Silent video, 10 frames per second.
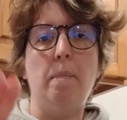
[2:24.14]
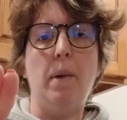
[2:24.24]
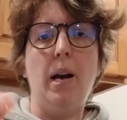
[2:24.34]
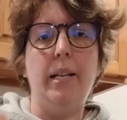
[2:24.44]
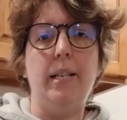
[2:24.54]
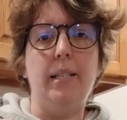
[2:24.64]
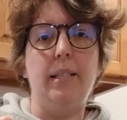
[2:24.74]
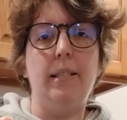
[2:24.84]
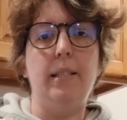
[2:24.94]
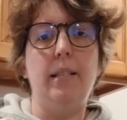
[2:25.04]

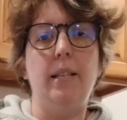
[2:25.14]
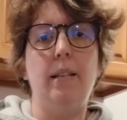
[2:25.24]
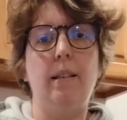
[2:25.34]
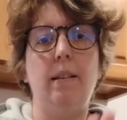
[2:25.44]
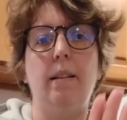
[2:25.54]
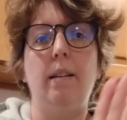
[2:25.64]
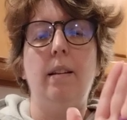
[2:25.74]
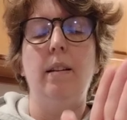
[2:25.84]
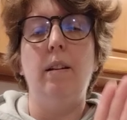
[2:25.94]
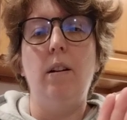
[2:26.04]
Minus.
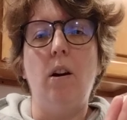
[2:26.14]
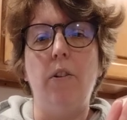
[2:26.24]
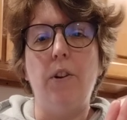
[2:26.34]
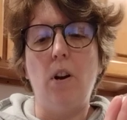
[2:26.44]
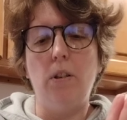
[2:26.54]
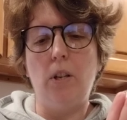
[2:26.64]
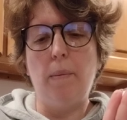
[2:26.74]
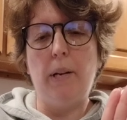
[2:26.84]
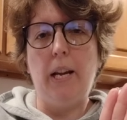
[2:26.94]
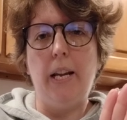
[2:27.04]
Our
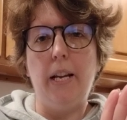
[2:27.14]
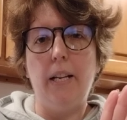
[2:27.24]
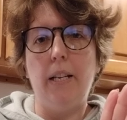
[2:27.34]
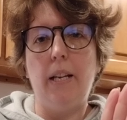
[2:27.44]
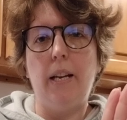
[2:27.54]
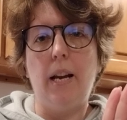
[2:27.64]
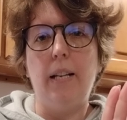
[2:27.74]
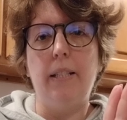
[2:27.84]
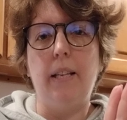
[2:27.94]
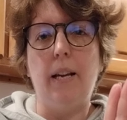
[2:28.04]
non-dominant hand
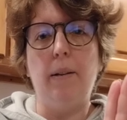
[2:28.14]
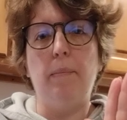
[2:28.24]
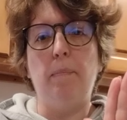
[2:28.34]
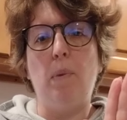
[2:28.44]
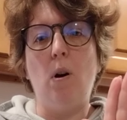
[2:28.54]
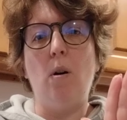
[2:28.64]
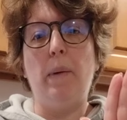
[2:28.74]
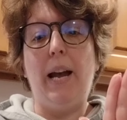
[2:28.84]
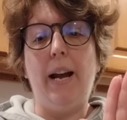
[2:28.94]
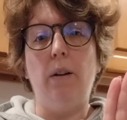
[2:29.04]
has that
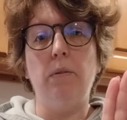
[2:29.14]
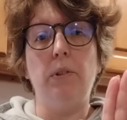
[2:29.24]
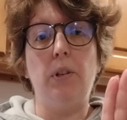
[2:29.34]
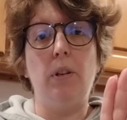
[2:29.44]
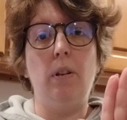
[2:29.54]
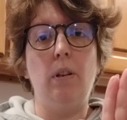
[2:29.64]
palm out,